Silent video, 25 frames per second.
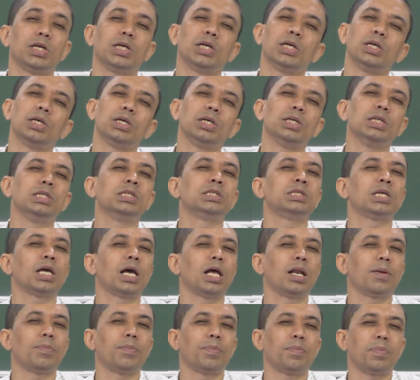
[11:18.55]

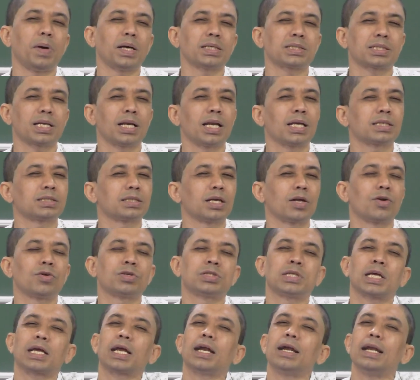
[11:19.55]
initial first lecture or
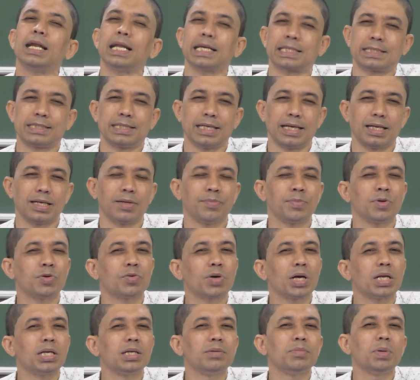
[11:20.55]
second lecture if you
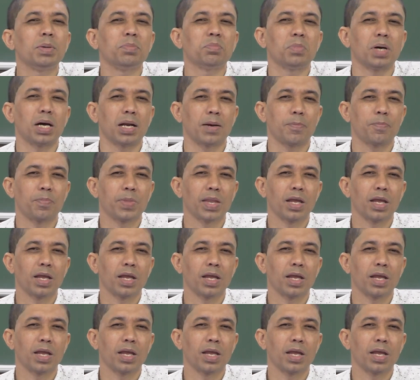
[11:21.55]
can remember